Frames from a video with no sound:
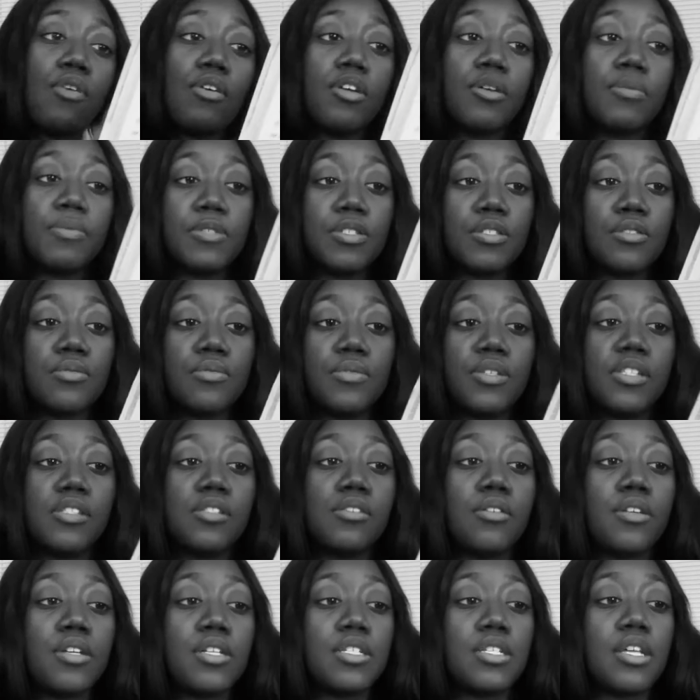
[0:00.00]
up his 2 weeks
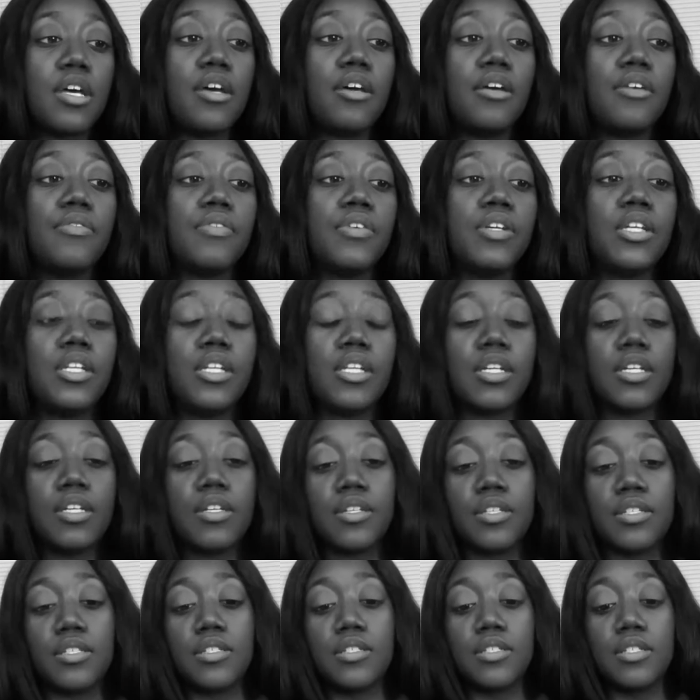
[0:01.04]
notice. However, he
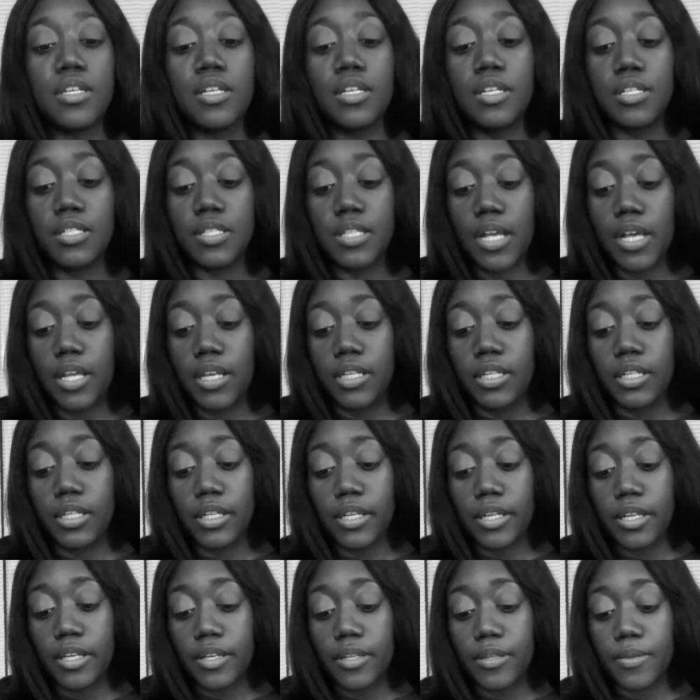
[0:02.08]
didn't sign it
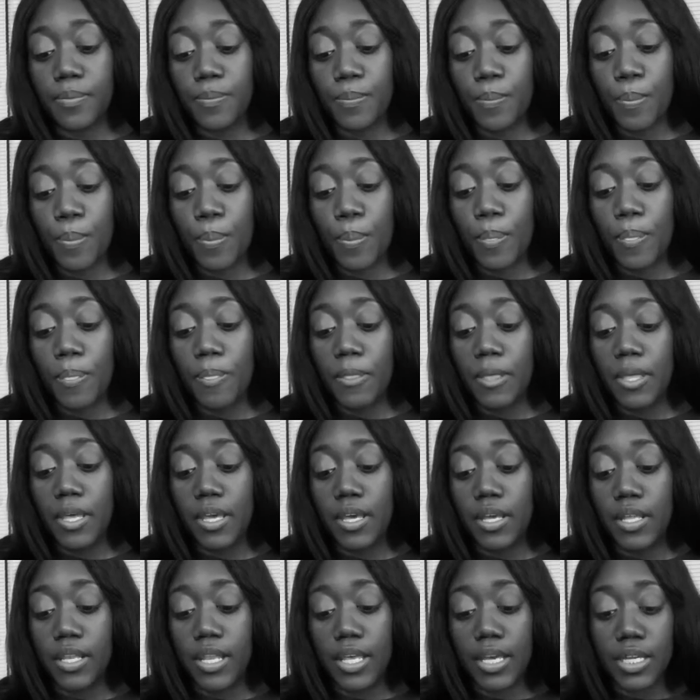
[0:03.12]
in.
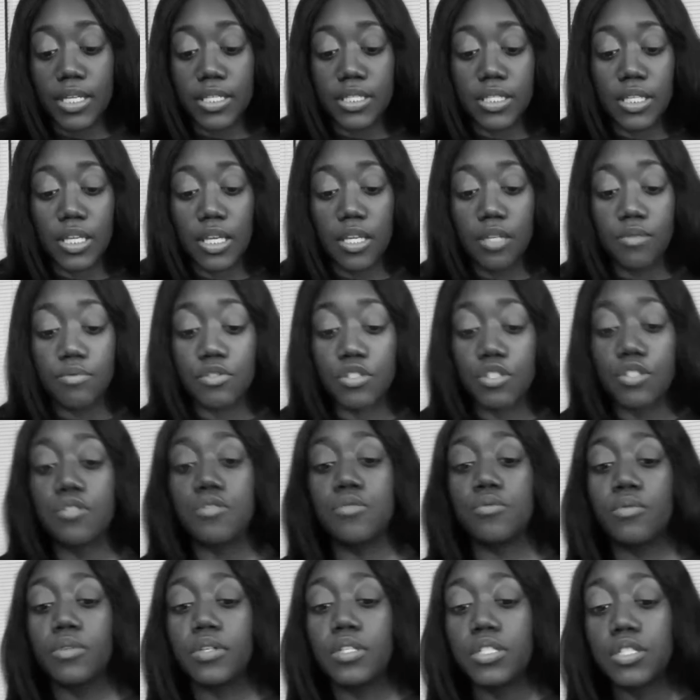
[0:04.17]
And like I said, he was just
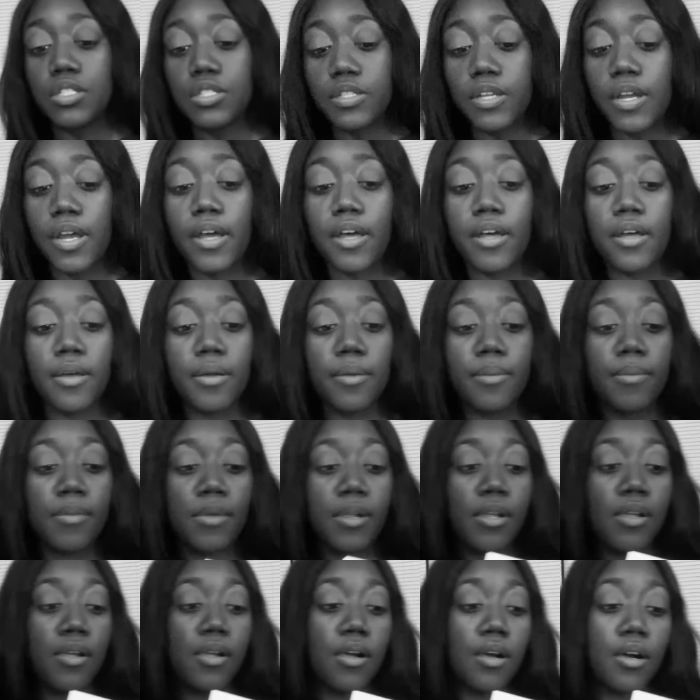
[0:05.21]
doing his job
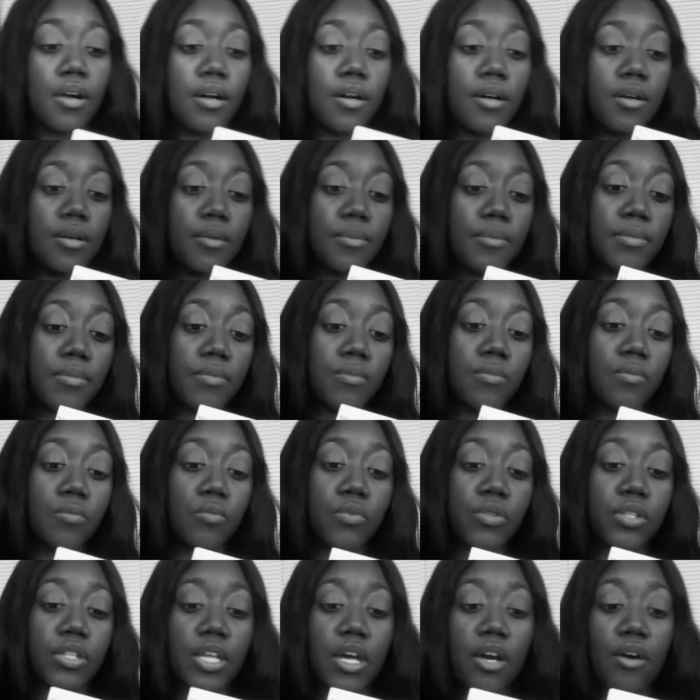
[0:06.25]

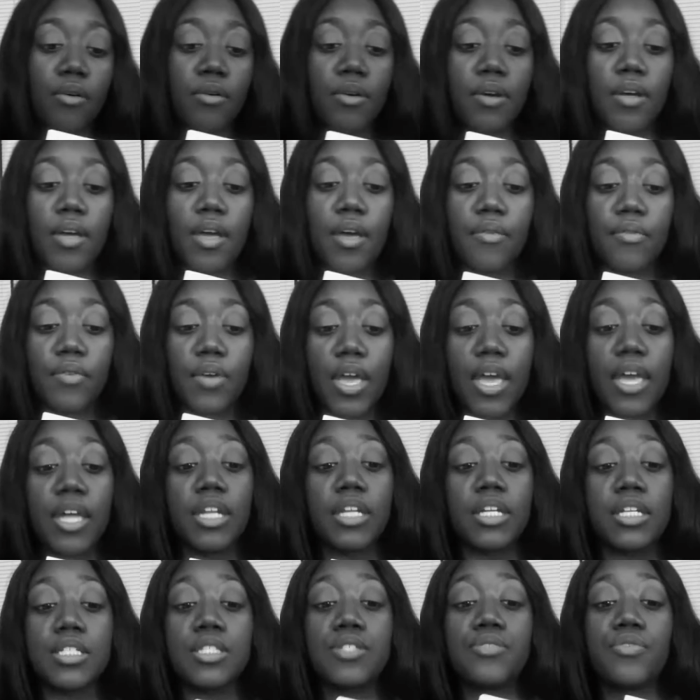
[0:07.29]
without adding
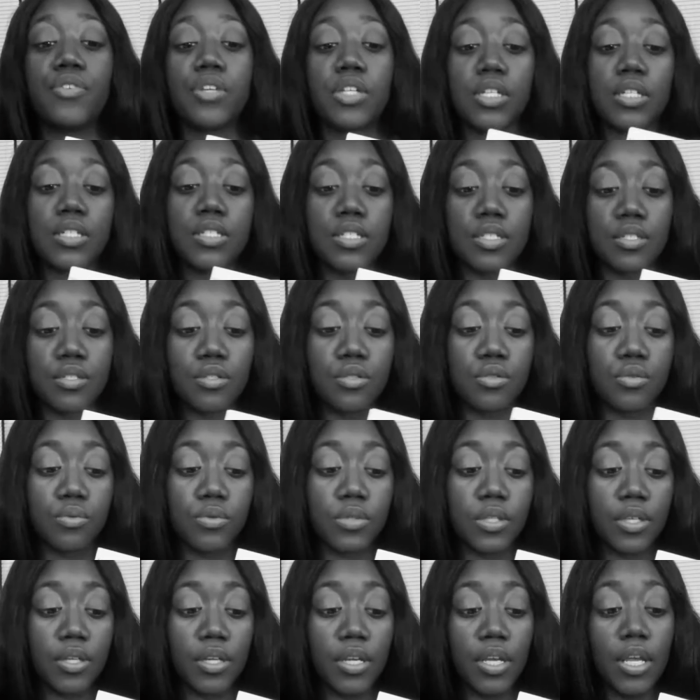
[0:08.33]
his feelings into it.
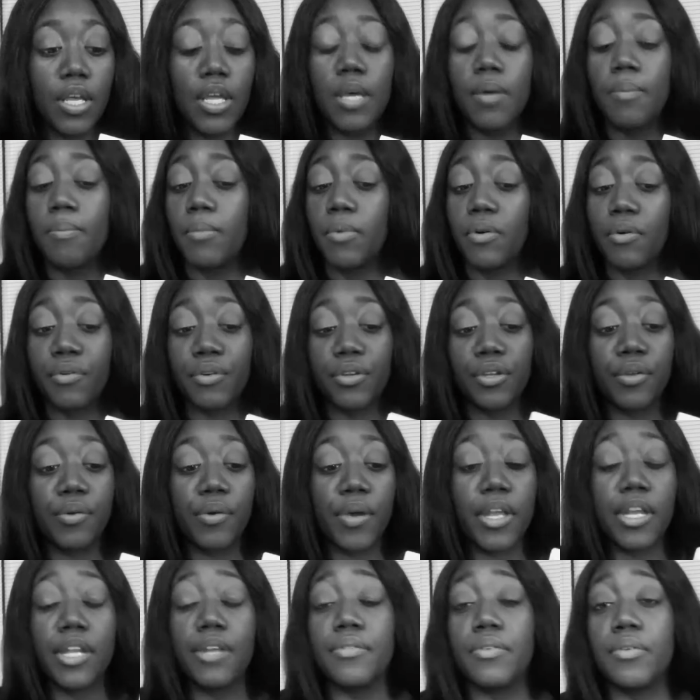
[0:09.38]
Mo and Q had
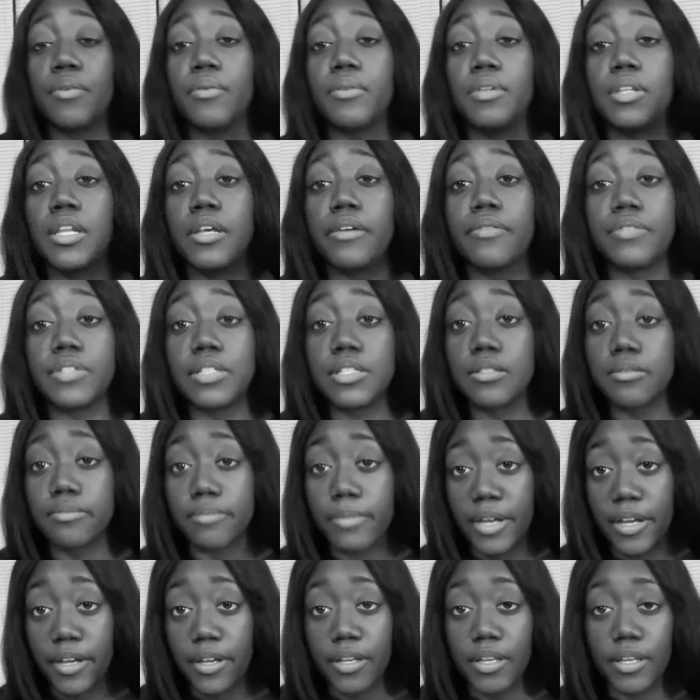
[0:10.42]
even left his
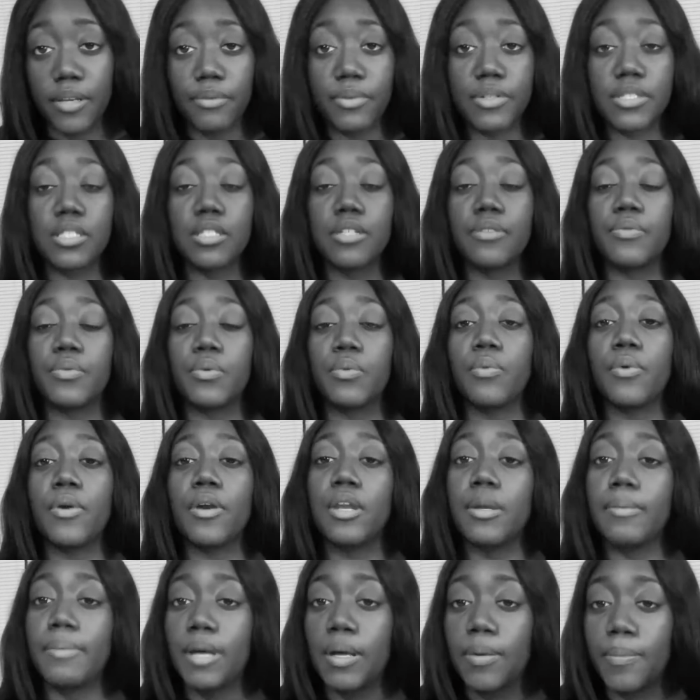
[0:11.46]
mind. He wasn't even worried
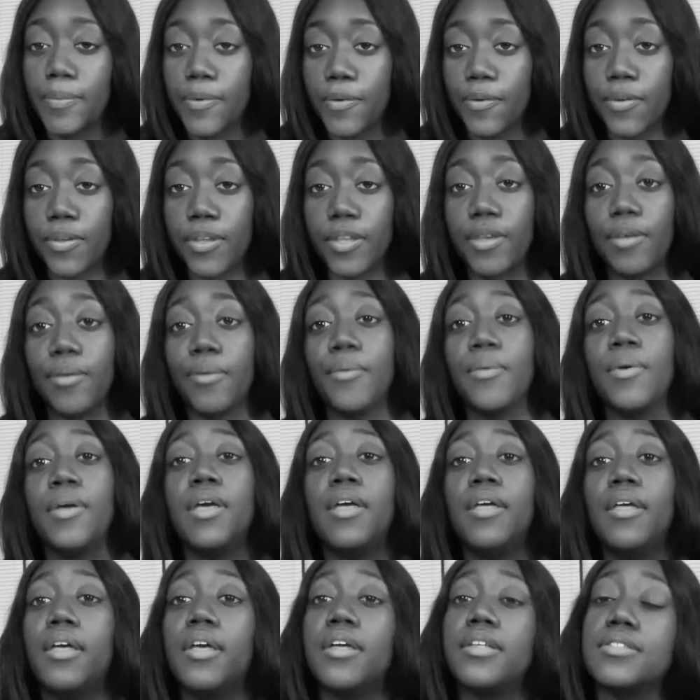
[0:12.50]
about Mo and Q
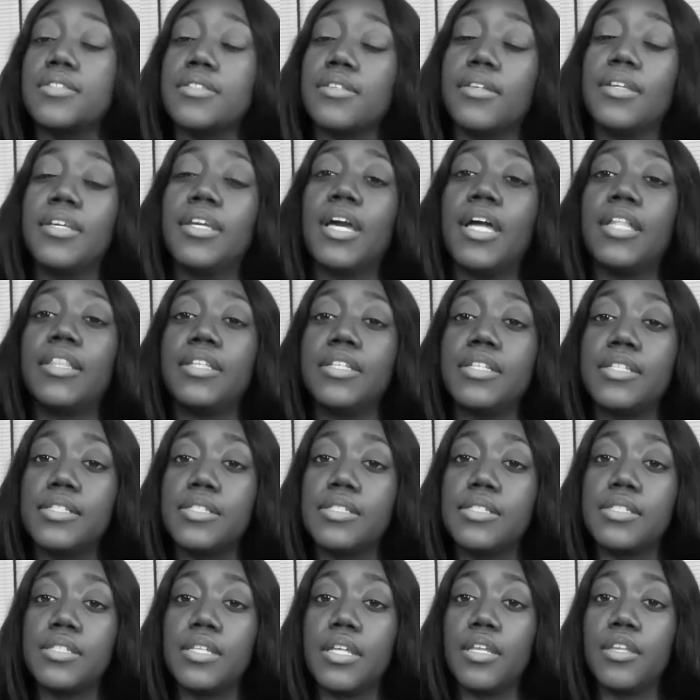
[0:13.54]
until he got
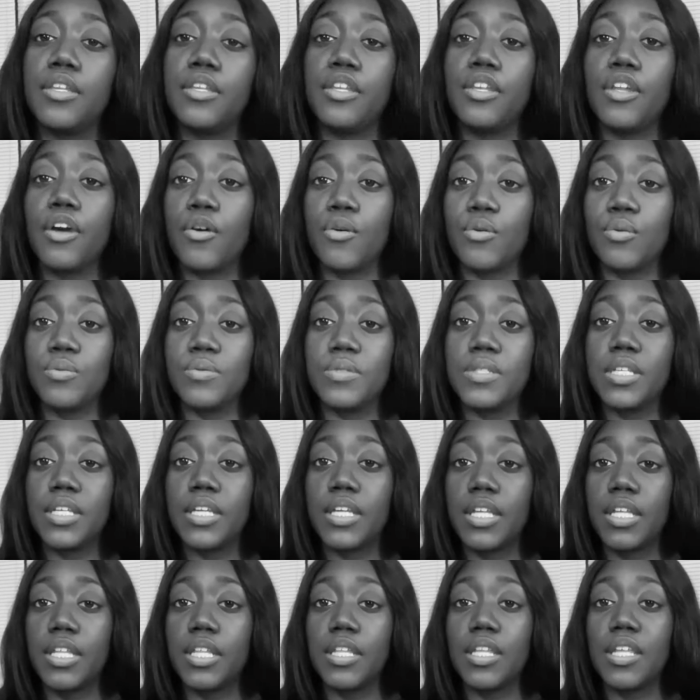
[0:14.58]
this note
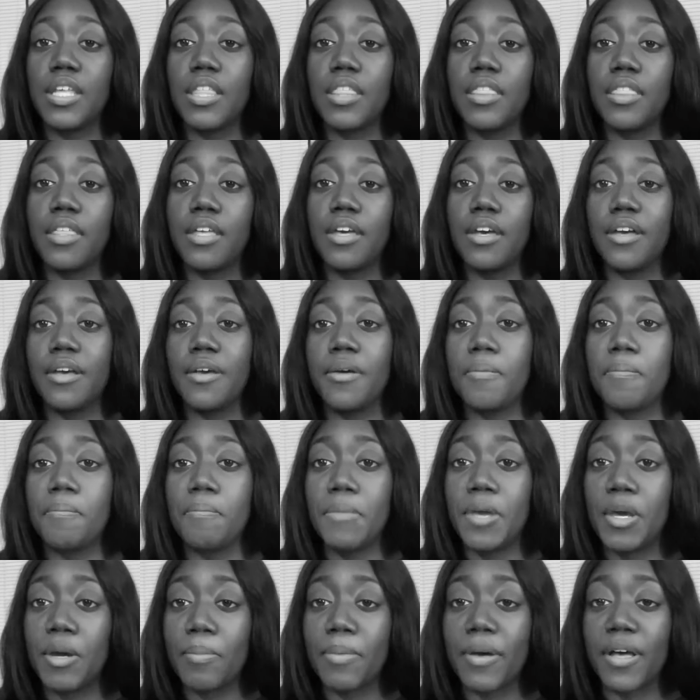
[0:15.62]
in the
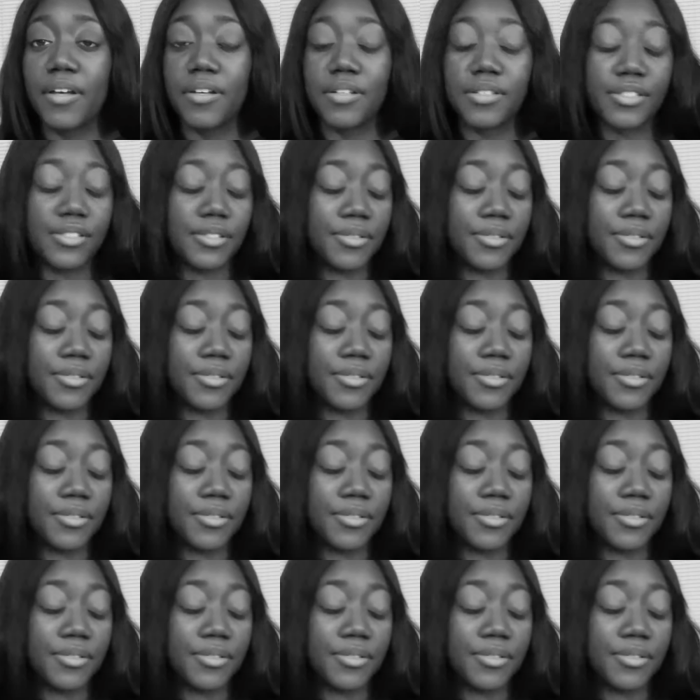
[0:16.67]
mailbox.